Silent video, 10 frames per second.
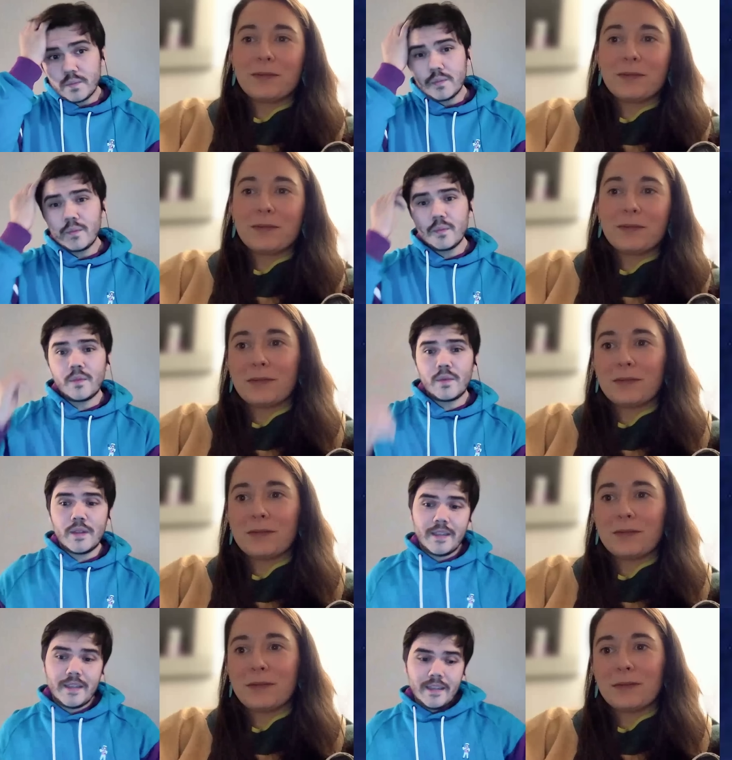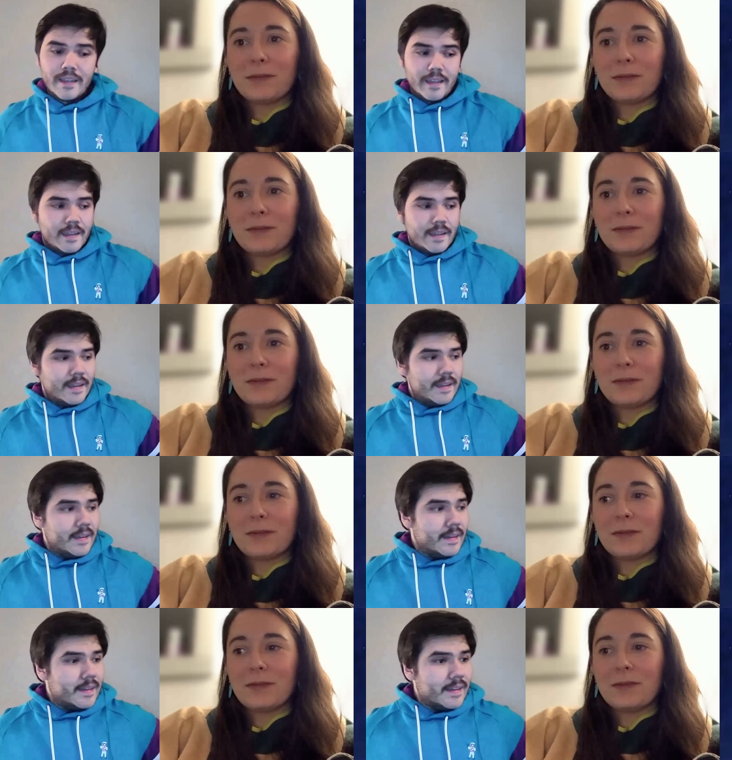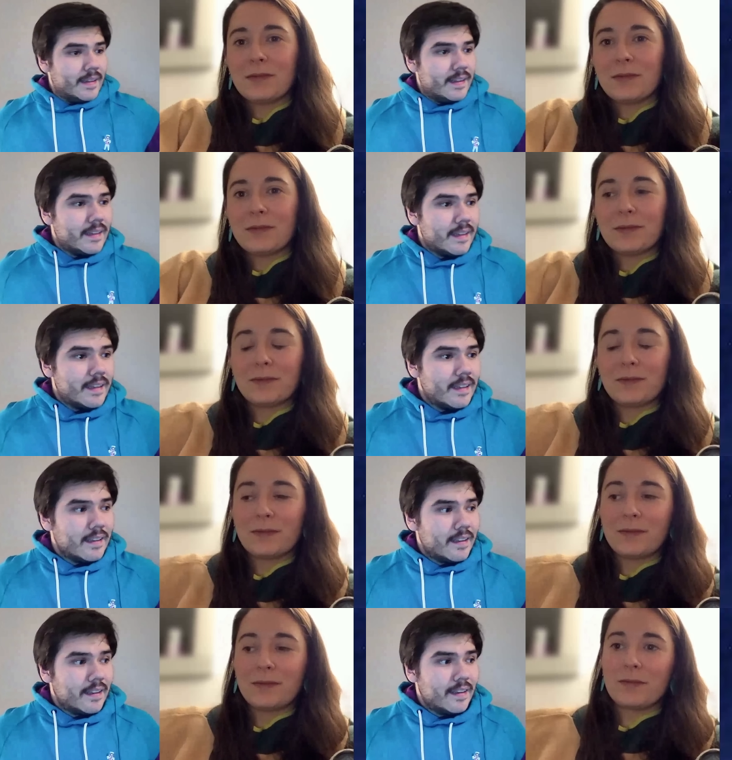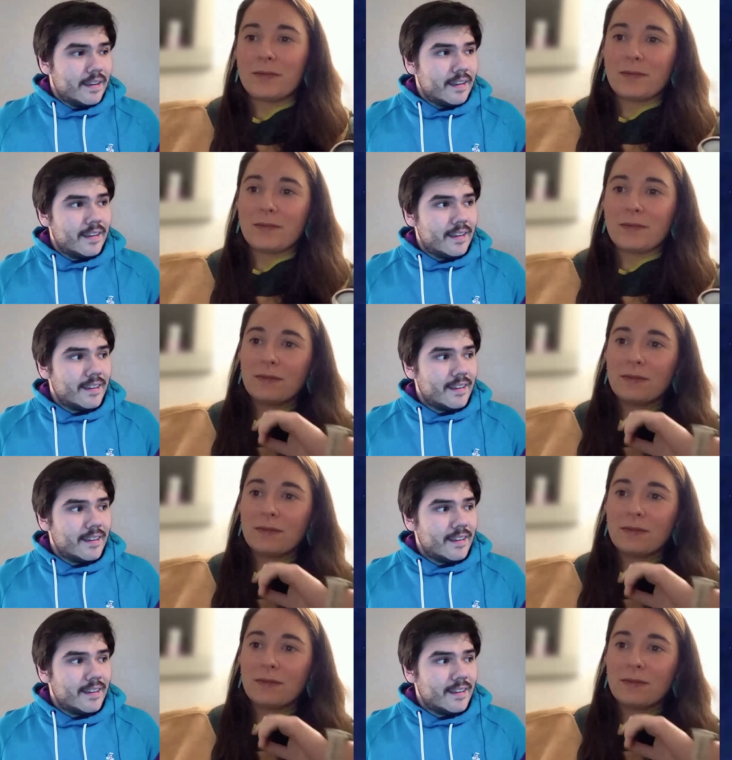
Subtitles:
[no speech]